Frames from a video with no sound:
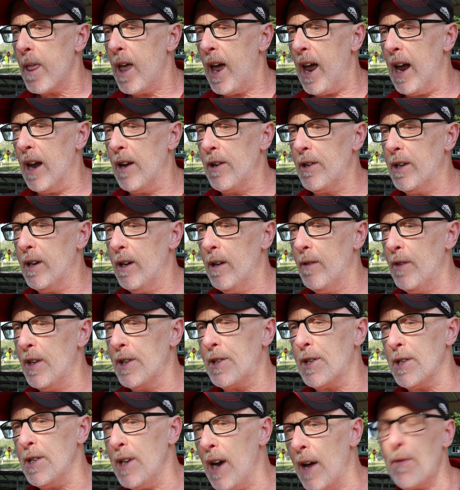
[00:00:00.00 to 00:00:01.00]
And
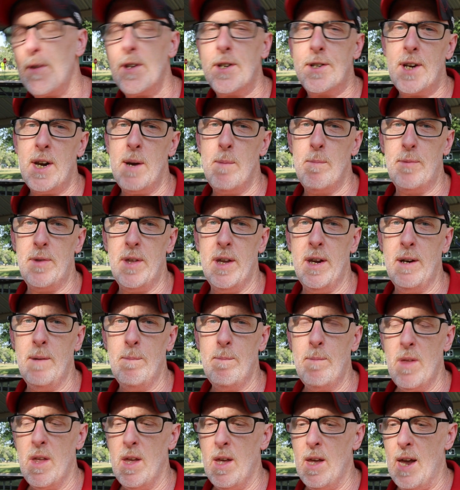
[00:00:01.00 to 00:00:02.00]
this is not the same
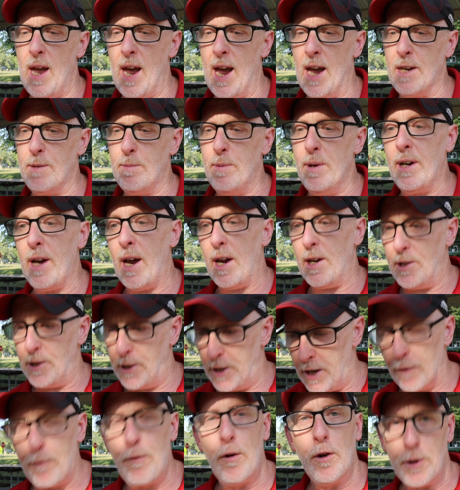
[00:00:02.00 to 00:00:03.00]
thing as being a
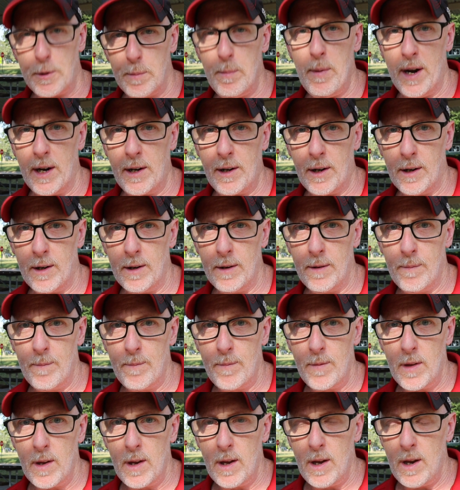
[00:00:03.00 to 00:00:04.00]
difference maker
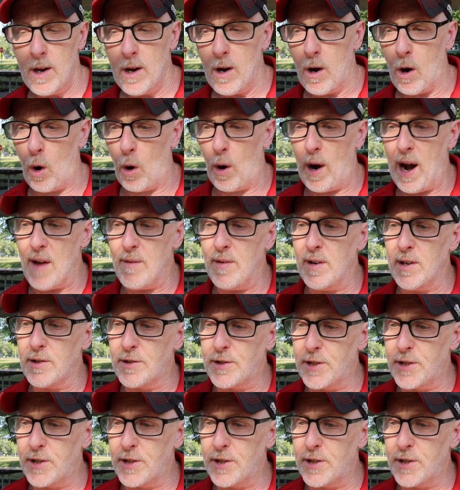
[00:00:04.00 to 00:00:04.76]
or having